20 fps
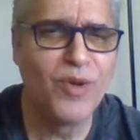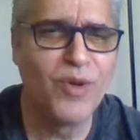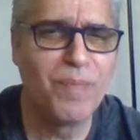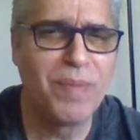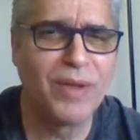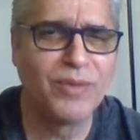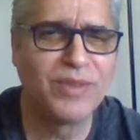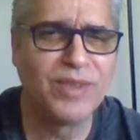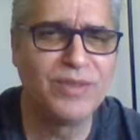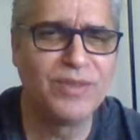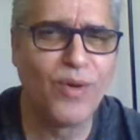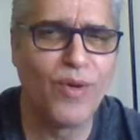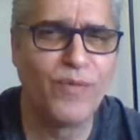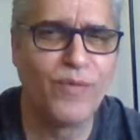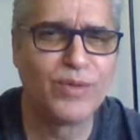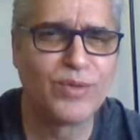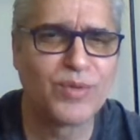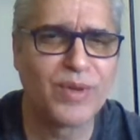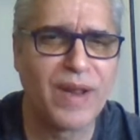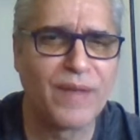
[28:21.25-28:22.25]
do you know about
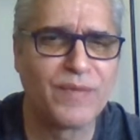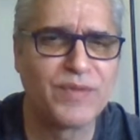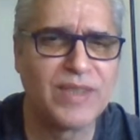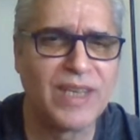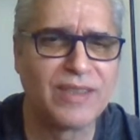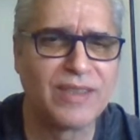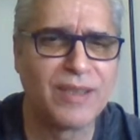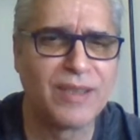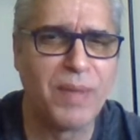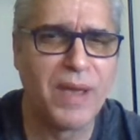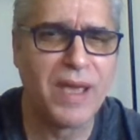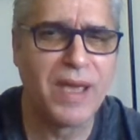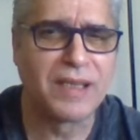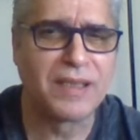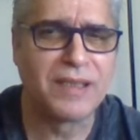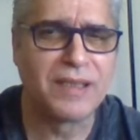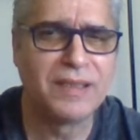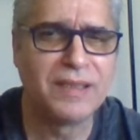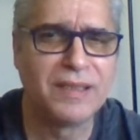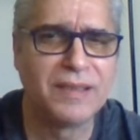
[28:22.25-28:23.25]
these overdrafts at the
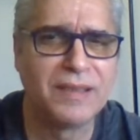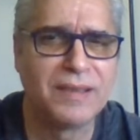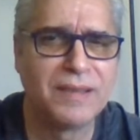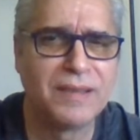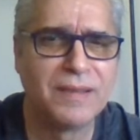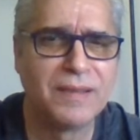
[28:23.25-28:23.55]
bank?